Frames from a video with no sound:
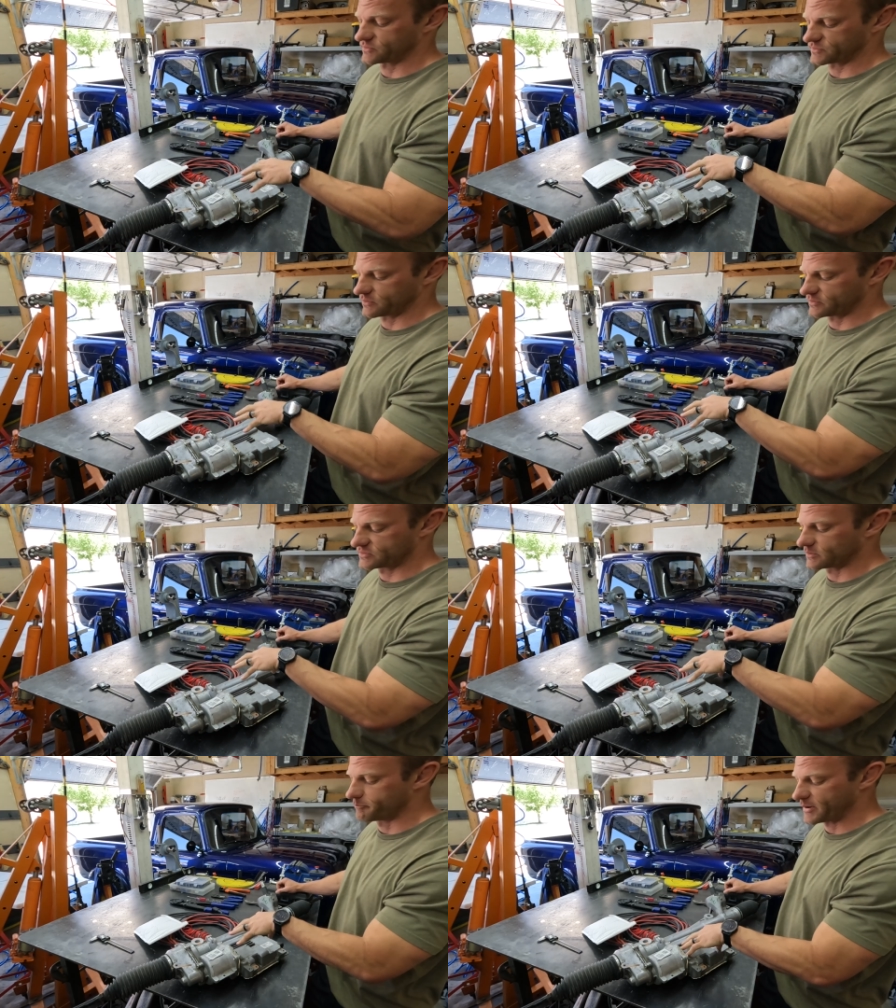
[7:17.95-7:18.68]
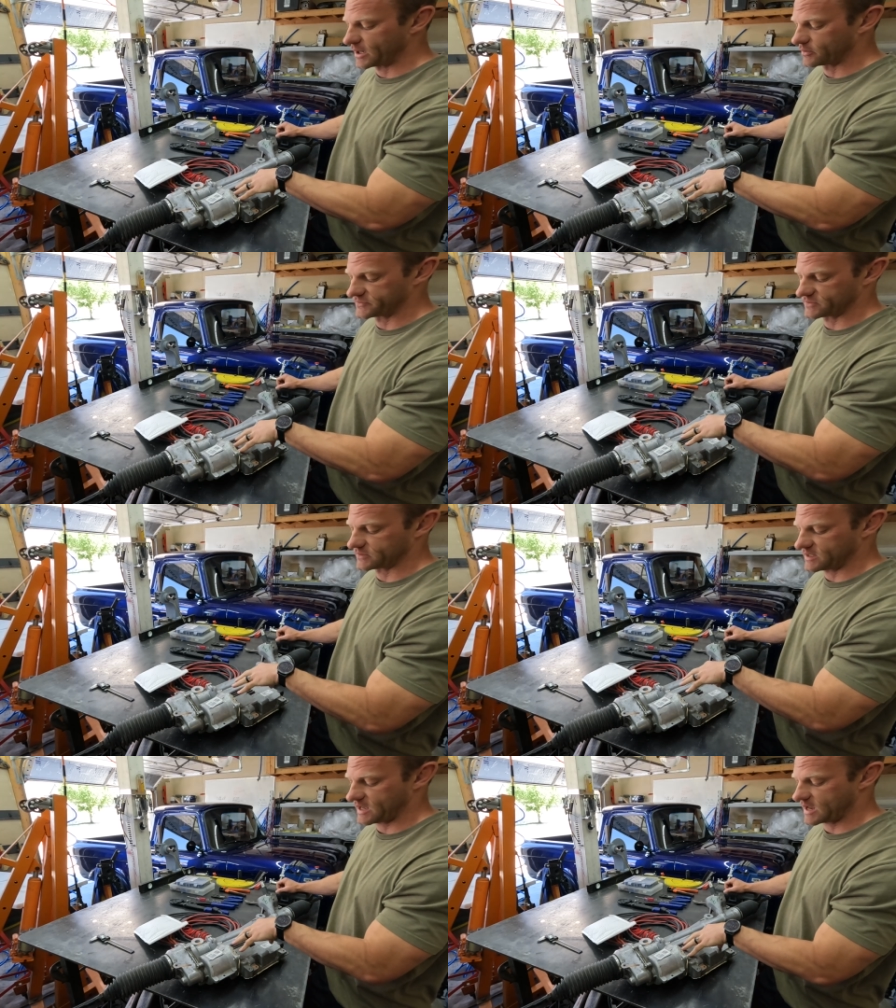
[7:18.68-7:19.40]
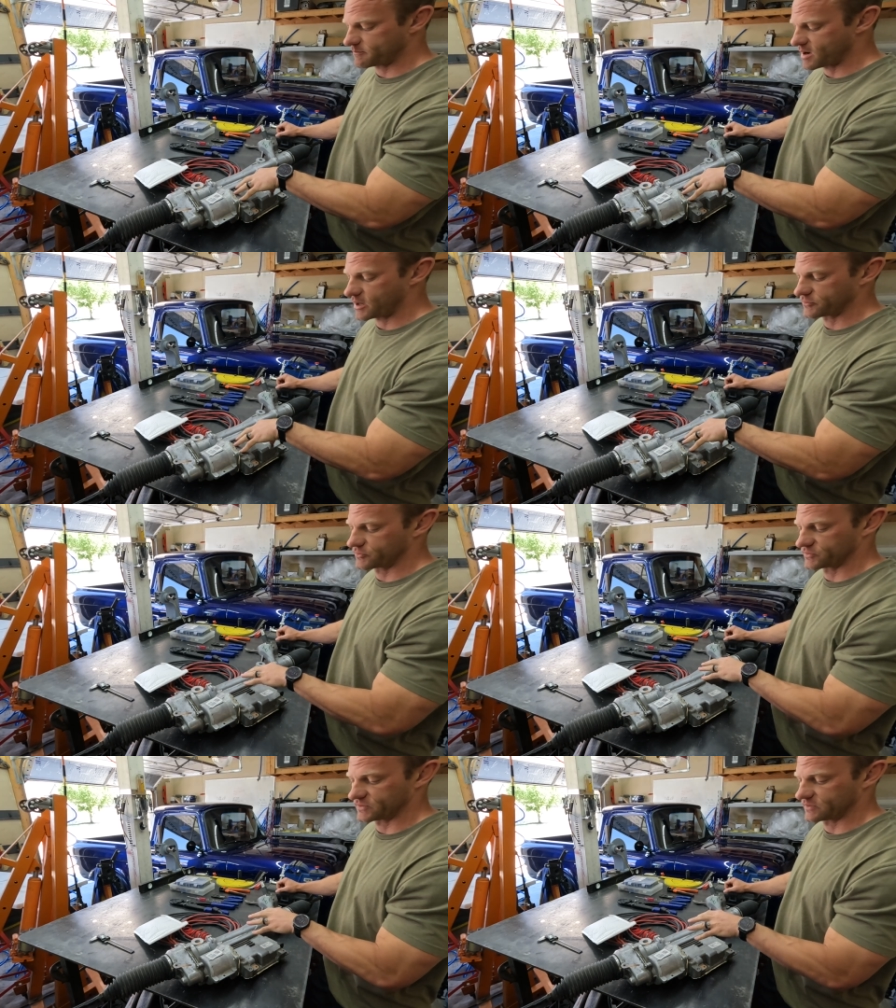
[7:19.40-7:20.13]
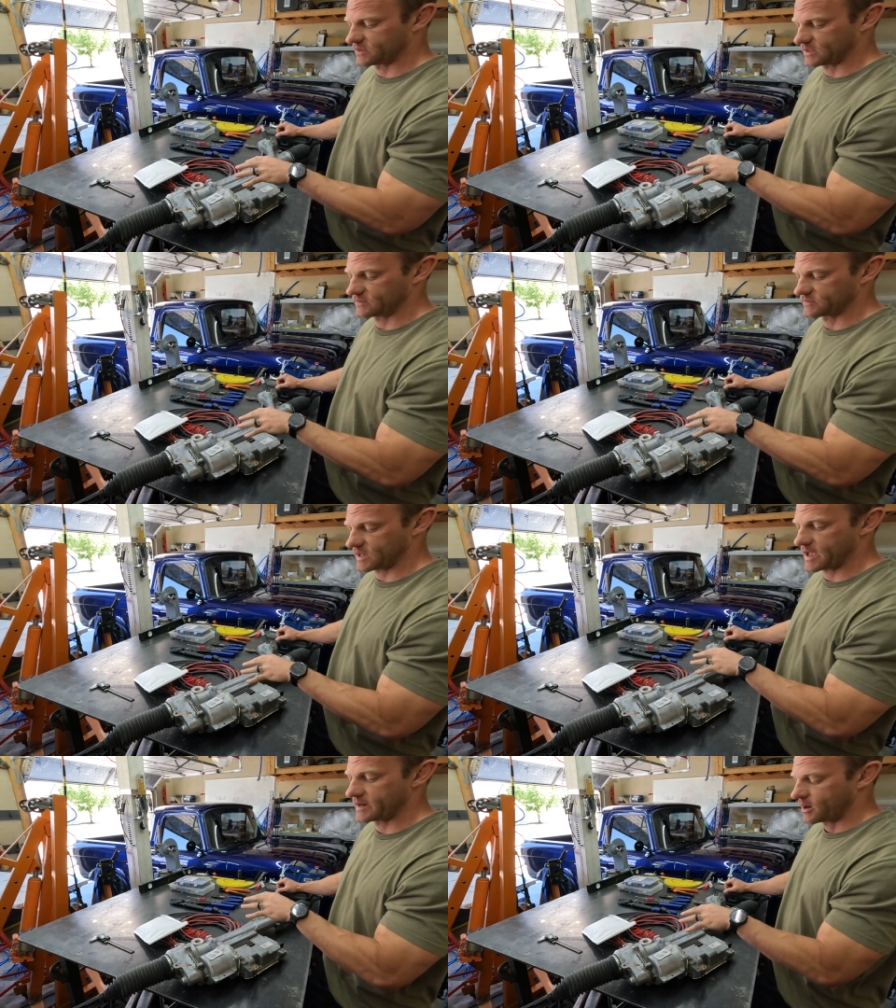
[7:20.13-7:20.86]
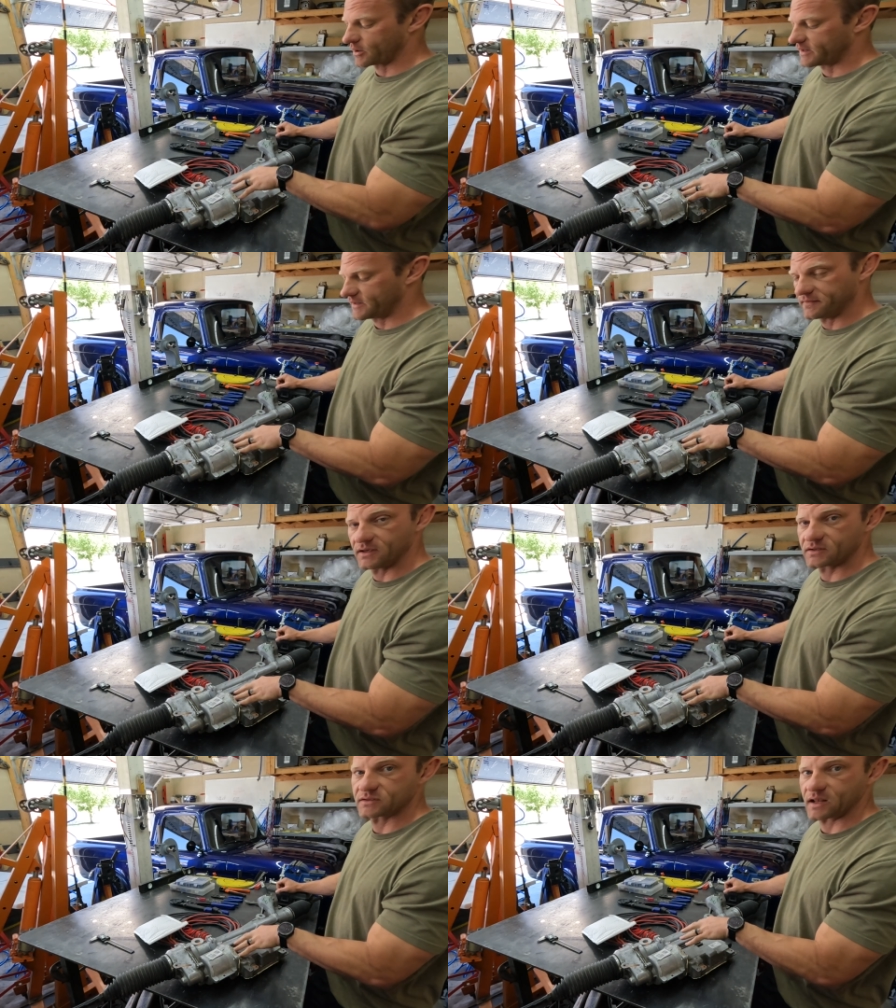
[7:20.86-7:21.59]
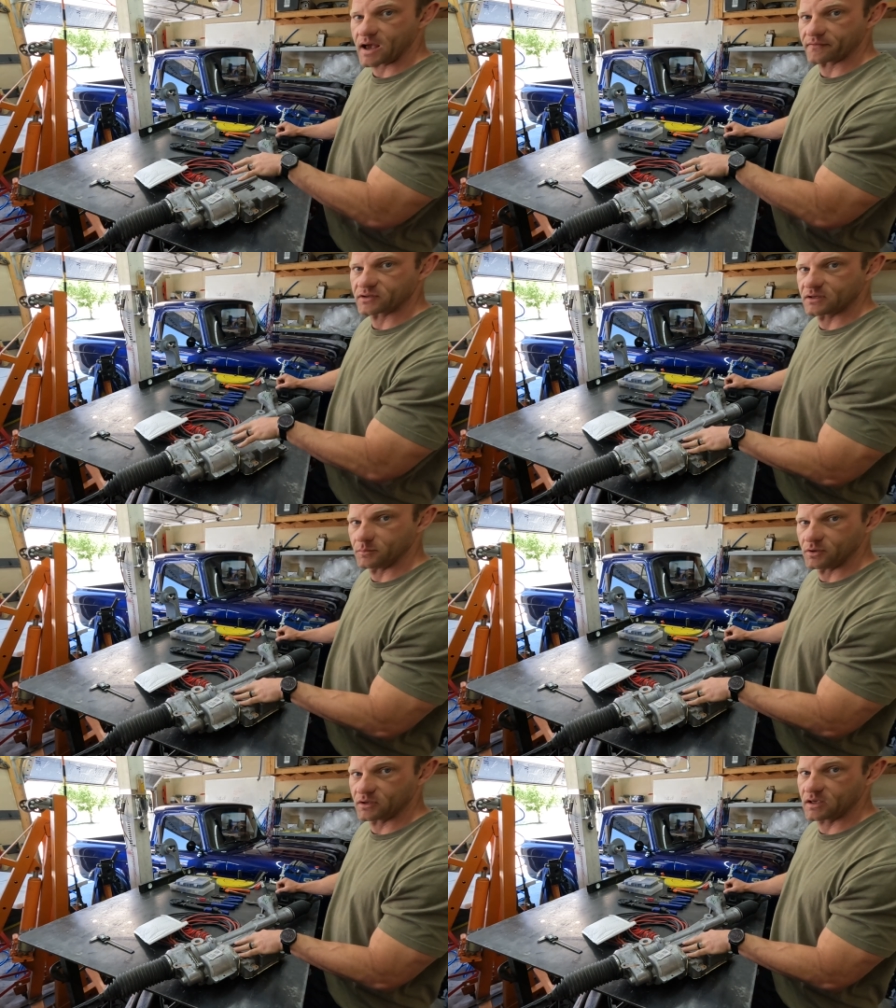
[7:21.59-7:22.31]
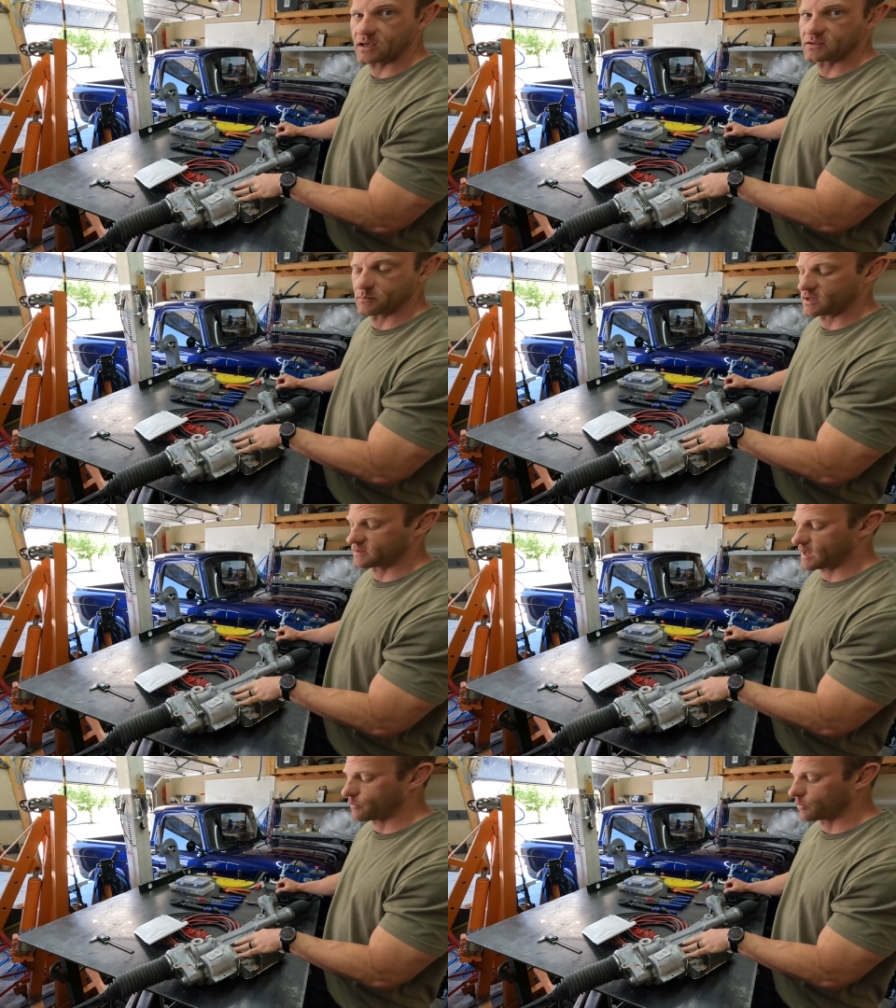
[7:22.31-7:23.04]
So there's some belts and CAN modules and things that are in this that have to communicate to make that